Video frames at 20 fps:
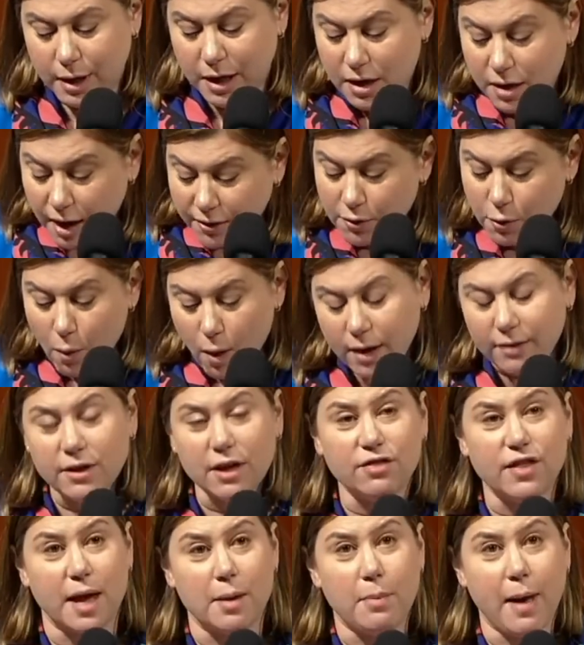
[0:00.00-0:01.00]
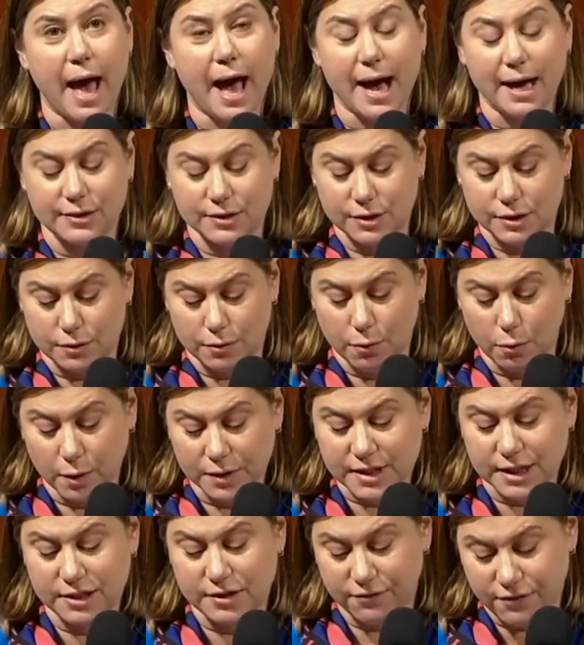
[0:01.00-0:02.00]
But another one that they passed
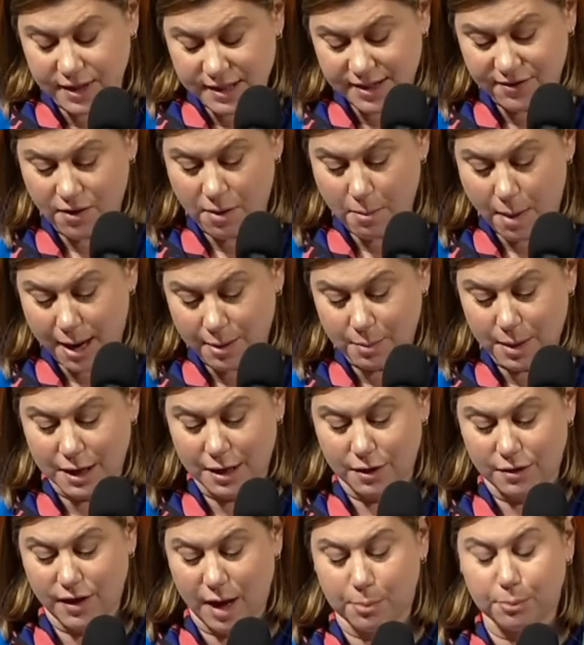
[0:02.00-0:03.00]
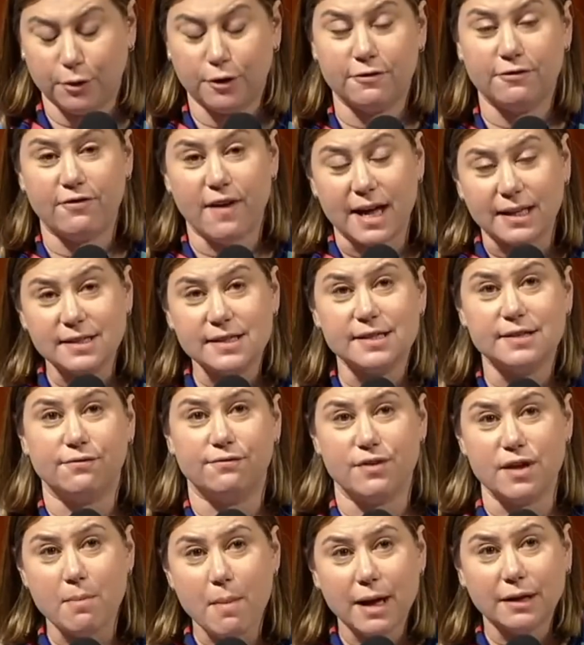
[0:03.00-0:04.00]
was a divisive amendment that prevents
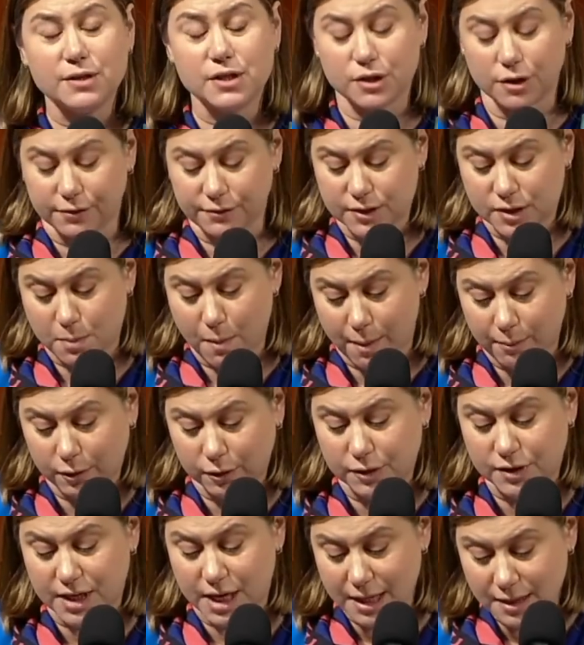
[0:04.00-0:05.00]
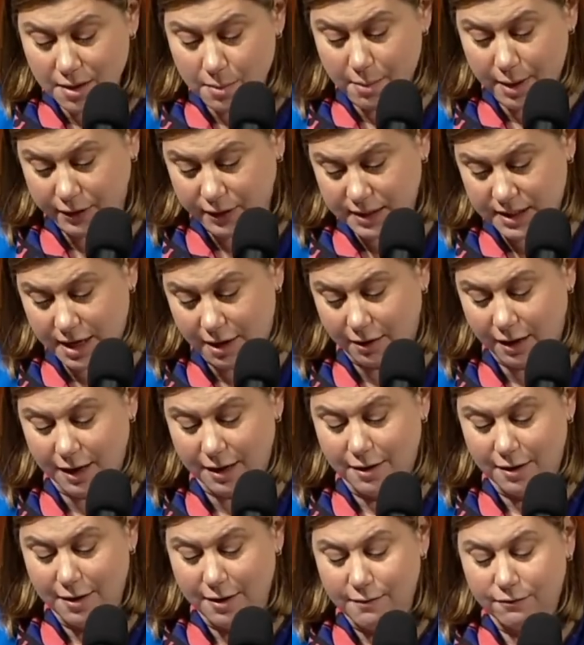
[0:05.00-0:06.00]
female service members in the
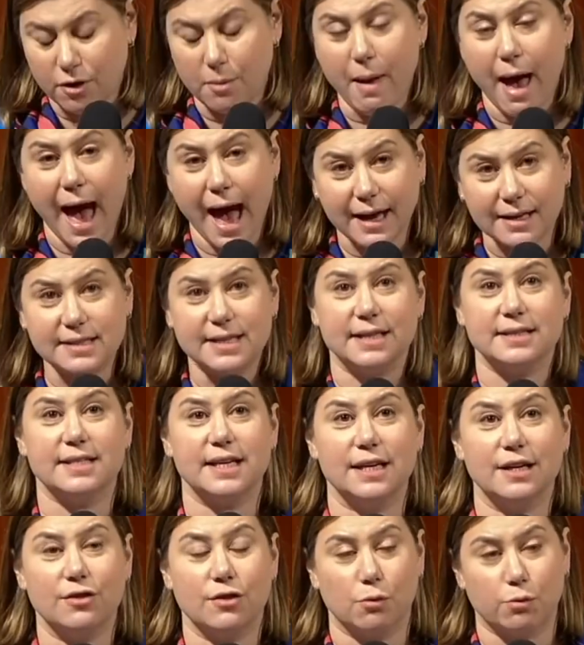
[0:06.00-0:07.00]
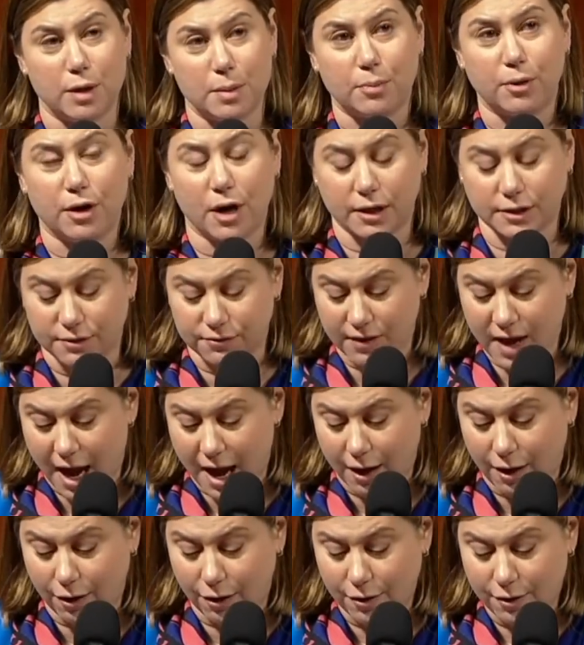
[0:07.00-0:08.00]
military from accessing the reproductive
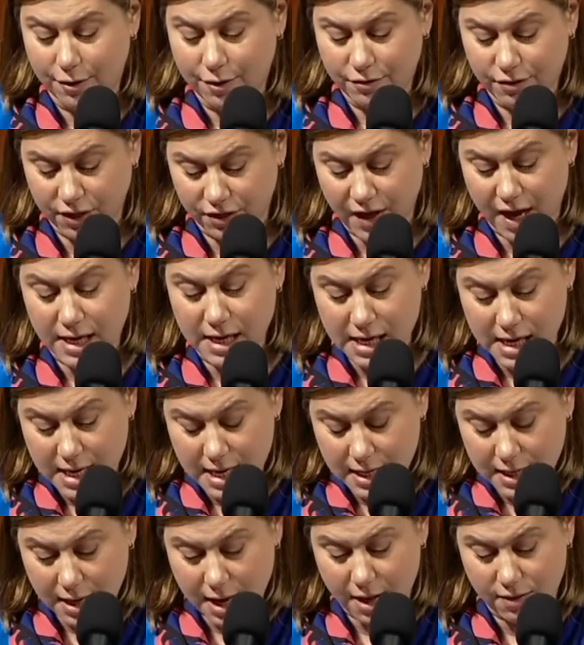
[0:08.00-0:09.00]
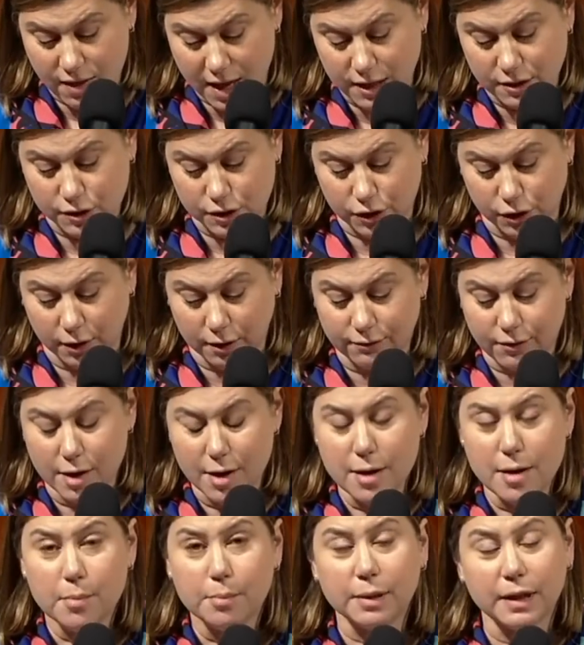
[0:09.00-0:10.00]
care that they need and they deserve.
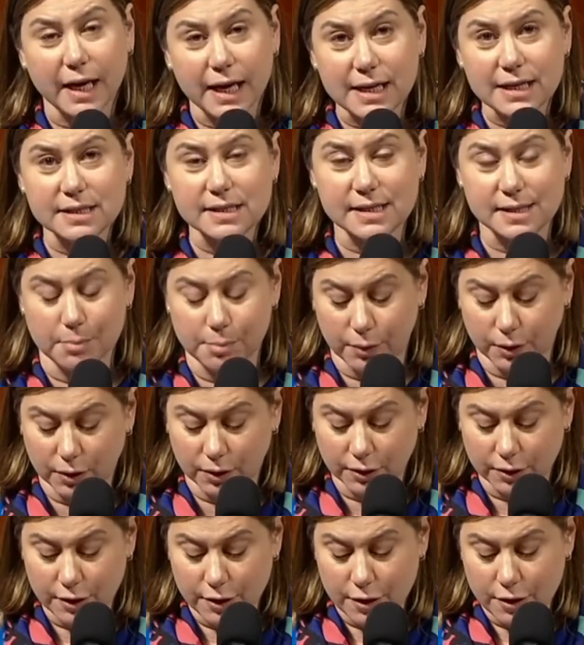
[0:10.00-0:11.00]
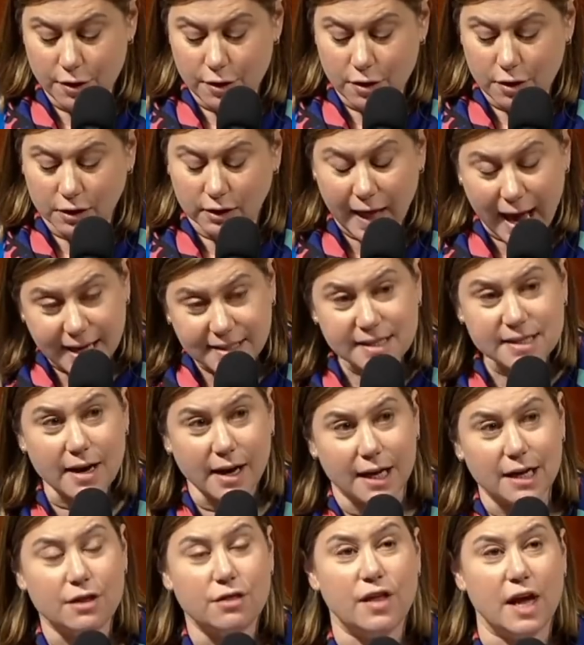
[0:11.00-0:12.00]
Plain and simple,
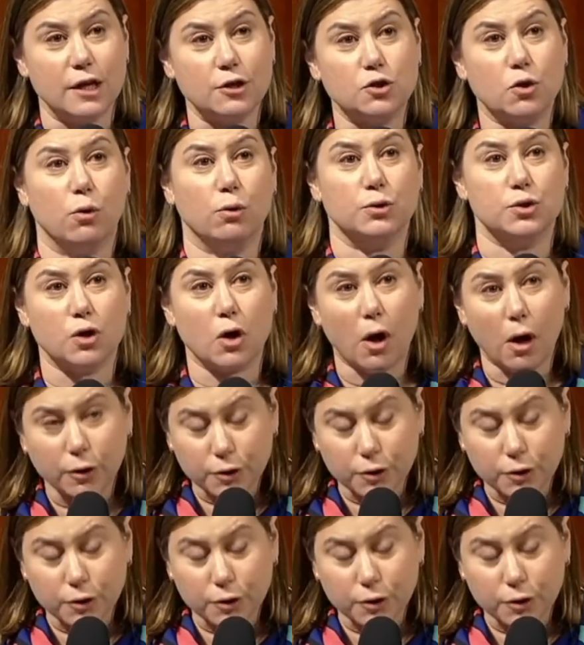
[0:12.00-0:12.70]
last night they chose